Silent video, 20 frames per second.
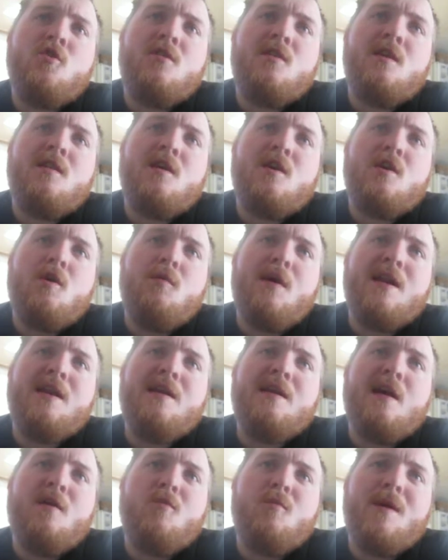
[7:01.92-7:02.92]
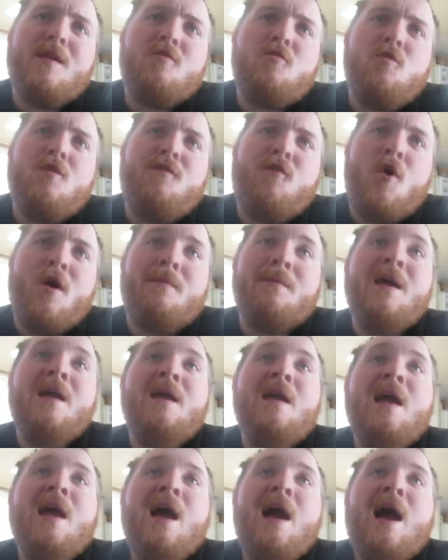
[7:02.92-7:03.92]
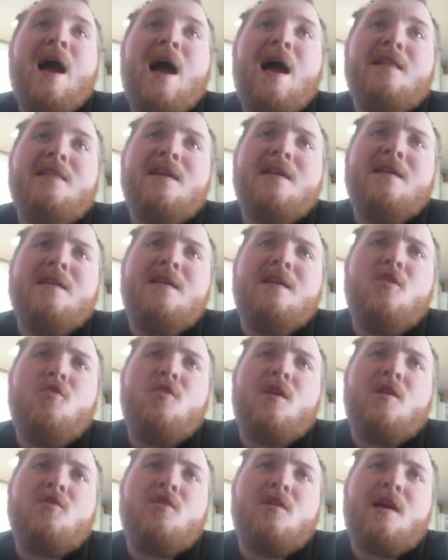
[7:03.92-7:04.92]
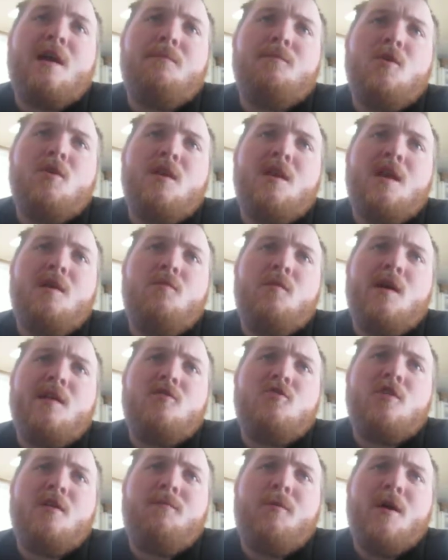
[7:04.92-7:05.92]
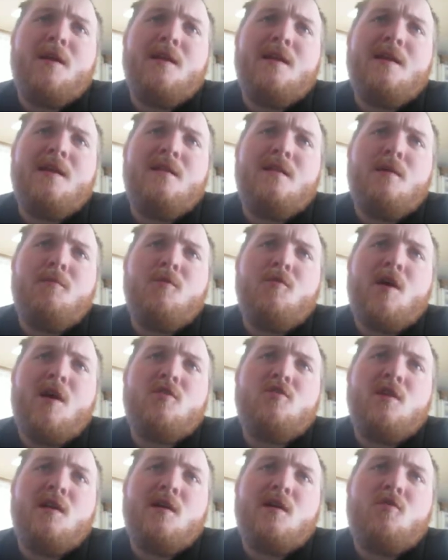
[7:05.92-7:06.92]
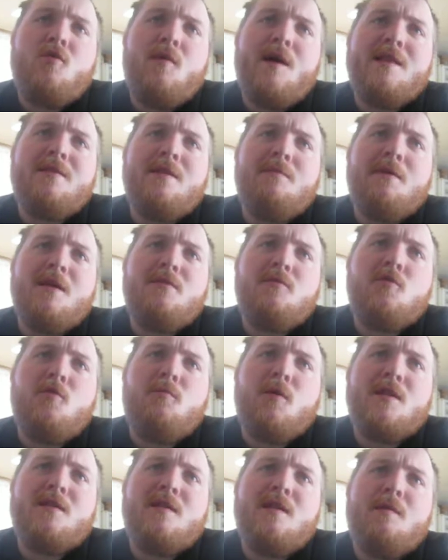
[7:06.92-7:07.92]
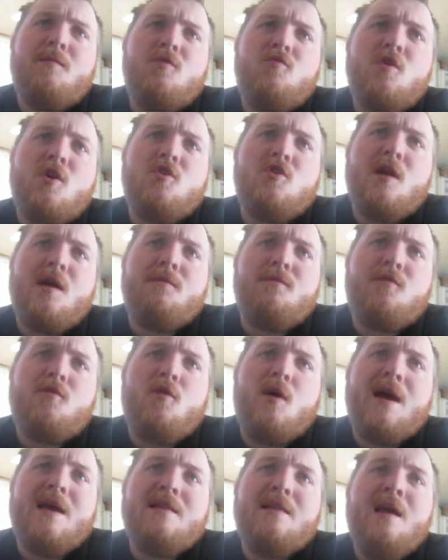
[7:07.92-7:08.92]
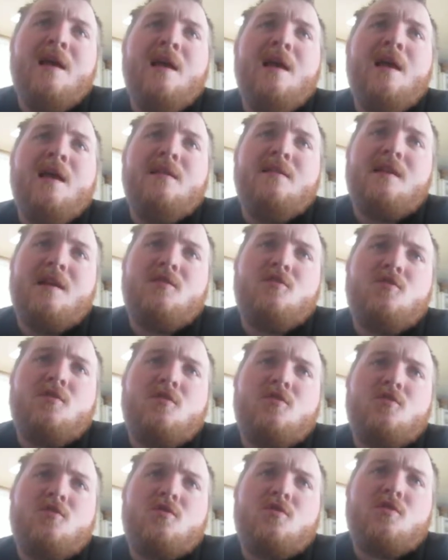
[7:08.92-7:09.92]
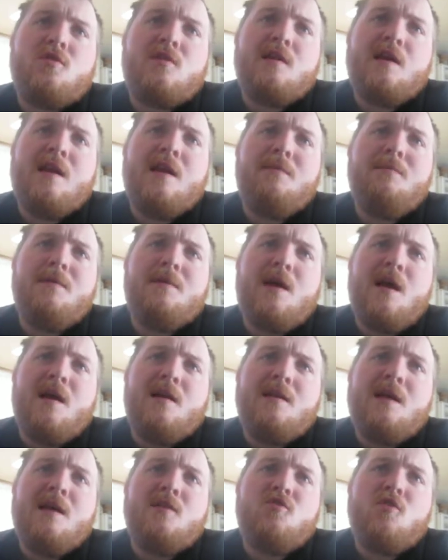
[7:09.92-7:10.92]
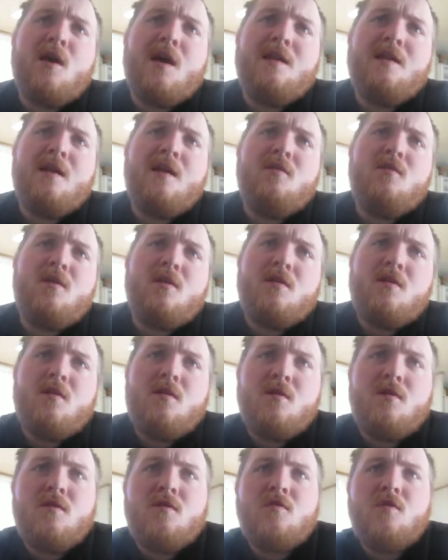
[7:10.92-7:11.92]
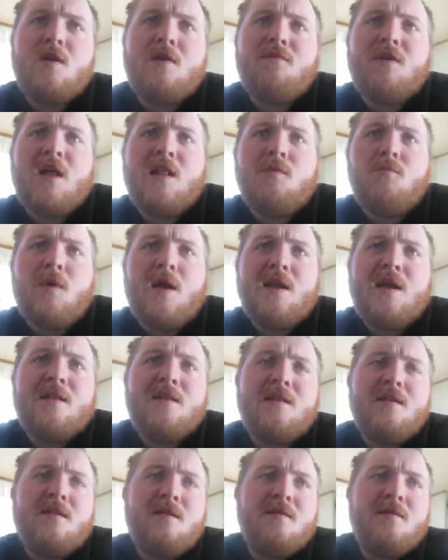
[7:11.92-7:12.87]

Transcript: to the Kuwaiti government to reform. I think the international community, which supported the liberation of Kuwait, must support the demonstration of Kuwait, said Ghanem al-Najjar and Nurdaval Waran.